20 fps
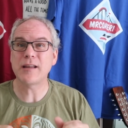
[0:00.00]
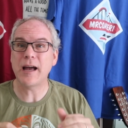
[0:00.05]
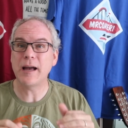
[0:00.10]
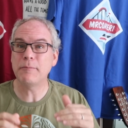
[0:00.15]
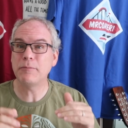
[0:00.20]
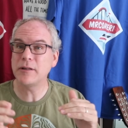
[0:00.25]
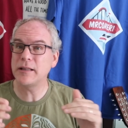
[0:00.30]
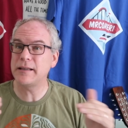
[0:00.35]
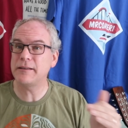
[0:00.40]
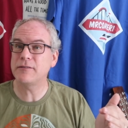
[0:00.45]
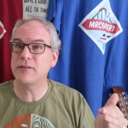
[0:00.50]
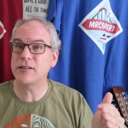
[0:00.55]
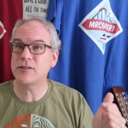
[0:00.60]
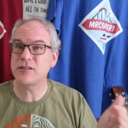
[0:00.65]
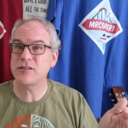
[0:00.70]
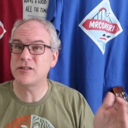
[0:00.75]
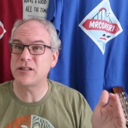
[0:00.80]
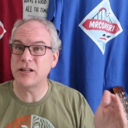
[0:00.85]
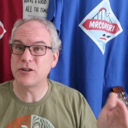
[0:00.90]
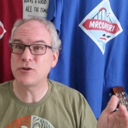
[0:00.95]
I believe
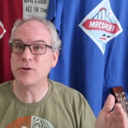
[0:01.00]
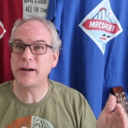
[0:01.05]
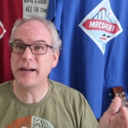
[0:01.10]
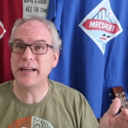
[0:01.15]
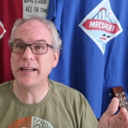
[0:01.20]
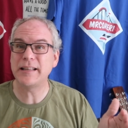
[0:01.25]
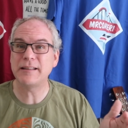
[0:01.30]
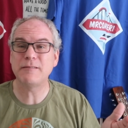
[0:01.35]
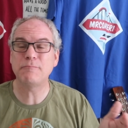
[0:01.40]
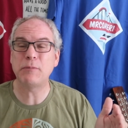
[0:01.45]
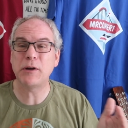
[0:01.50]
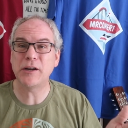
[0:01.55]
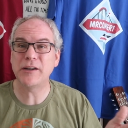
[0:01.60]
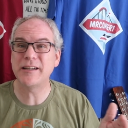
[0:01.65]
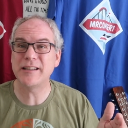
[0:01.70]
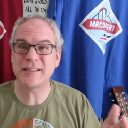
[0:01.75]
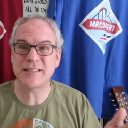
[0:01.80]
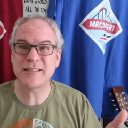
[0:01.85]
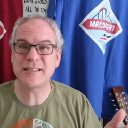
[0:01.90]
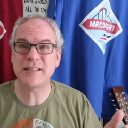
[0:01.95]
the training
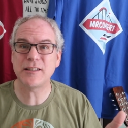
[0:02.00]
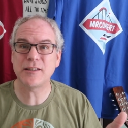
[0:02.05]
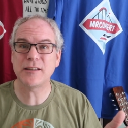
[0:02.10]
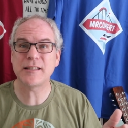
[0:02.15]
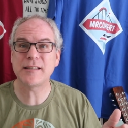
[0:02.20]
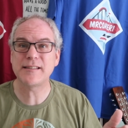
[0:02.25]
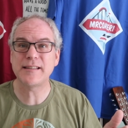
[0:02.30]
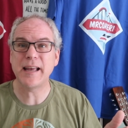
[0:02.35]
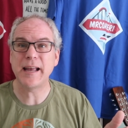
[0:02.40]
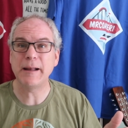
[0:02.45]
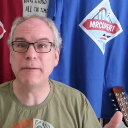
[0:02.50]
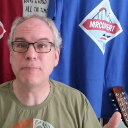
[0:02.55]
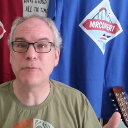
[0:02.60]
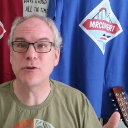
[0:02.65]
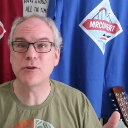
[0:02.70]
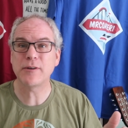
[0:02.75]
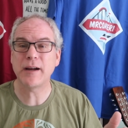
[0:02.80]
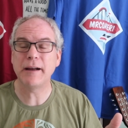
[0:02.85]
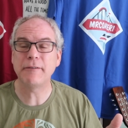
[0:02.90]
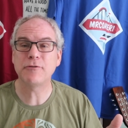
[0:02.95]
period is still the same
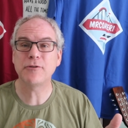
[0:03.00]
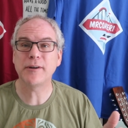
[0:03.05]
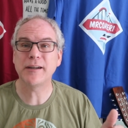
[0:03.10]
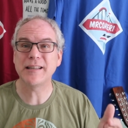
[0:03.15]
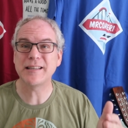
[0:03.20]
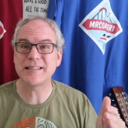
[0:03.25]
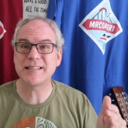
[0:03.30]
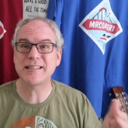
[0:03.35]
for drive training.